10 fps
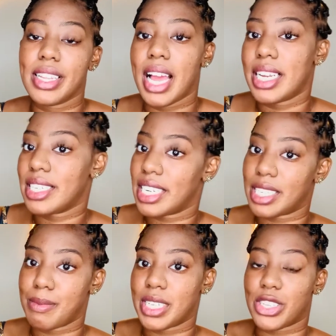lash 6
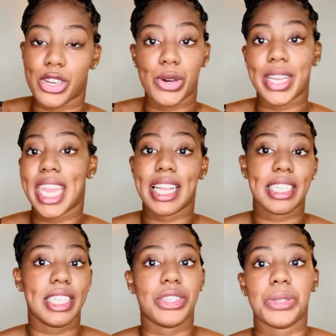months ago can't
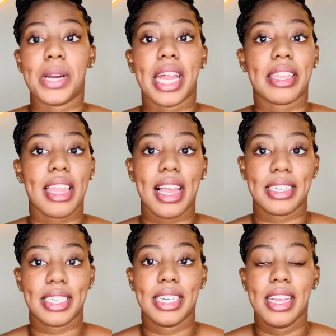teach you how to lash.